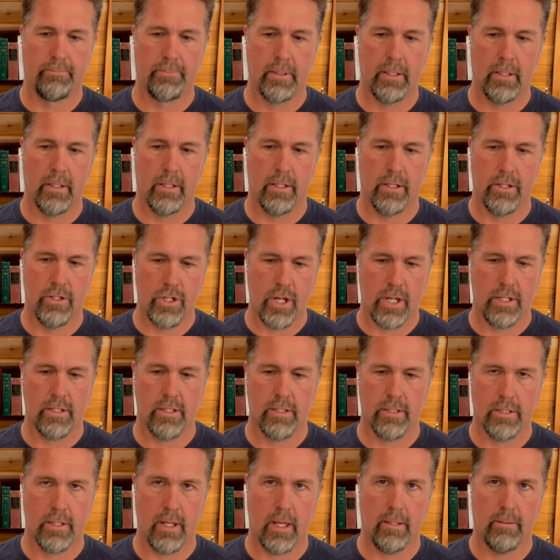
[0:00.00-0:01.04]
in an
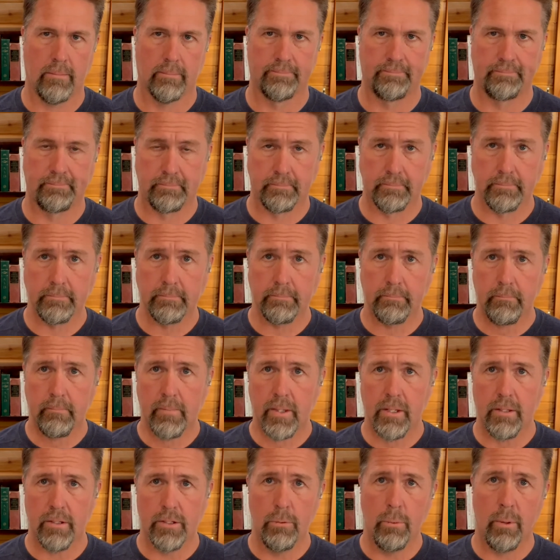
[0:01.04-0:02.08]
adjacent state
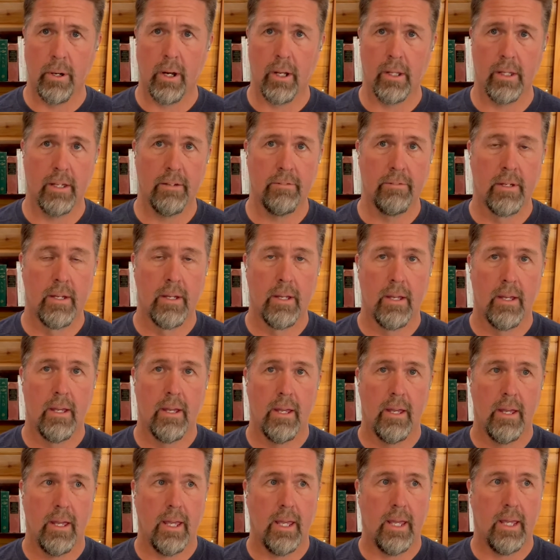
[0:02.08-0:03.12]
to where I live,
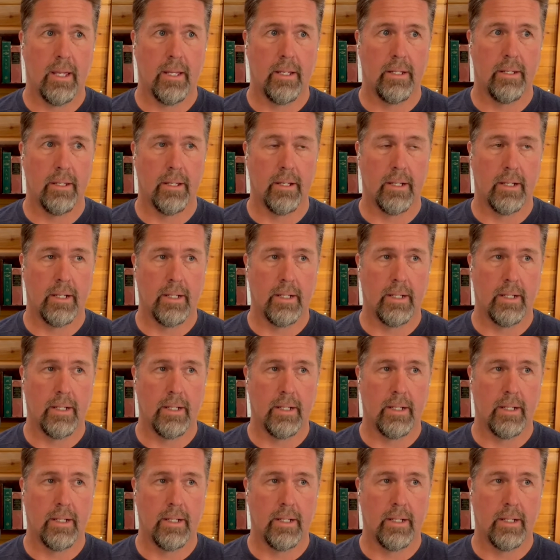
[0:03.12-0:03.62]
and